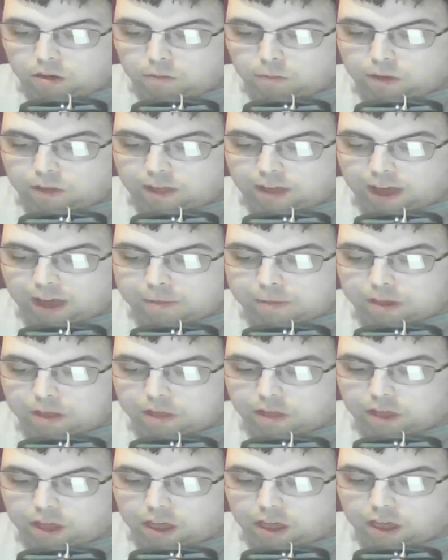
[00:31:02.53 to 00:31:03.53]
with
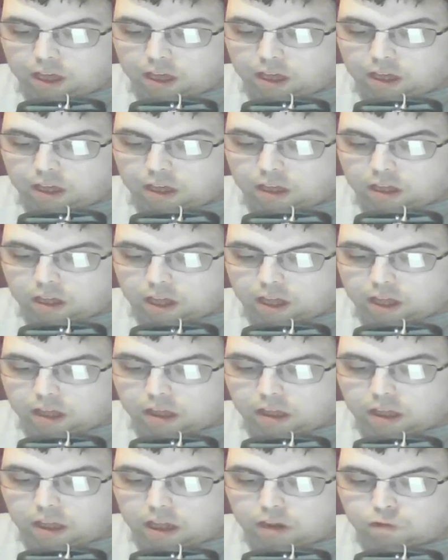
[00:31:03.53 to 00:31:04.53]
apathy and
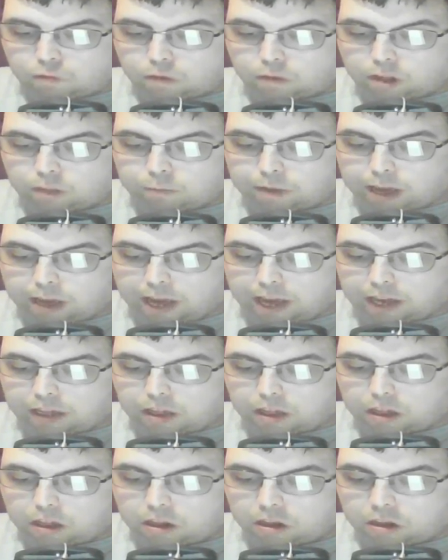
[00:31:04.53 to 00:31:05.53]
disrespect,
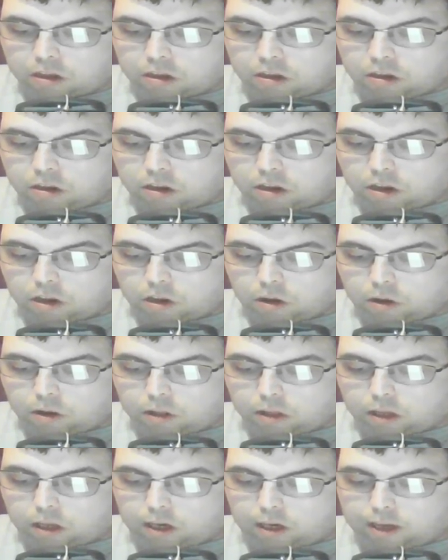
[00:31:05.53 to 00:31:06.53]

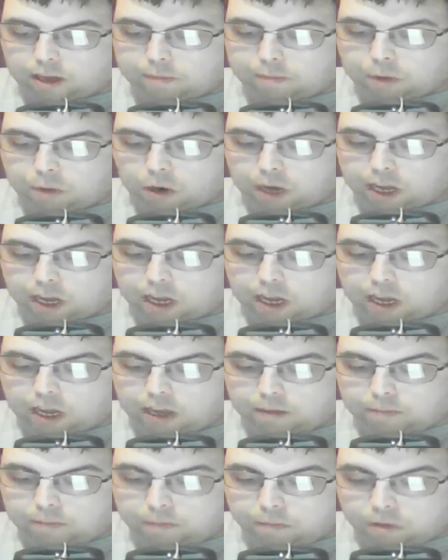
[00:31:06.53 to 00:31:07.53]
constantly mocking
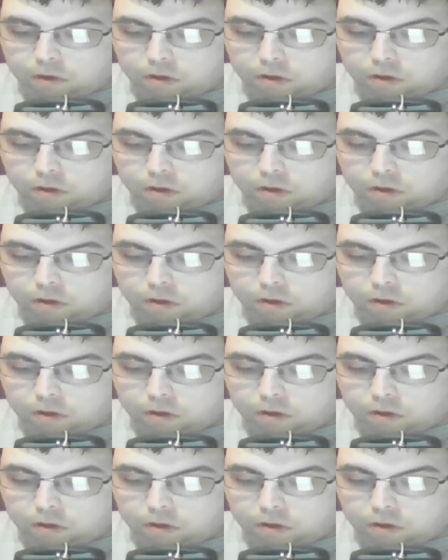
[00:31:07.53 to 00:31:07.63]
him,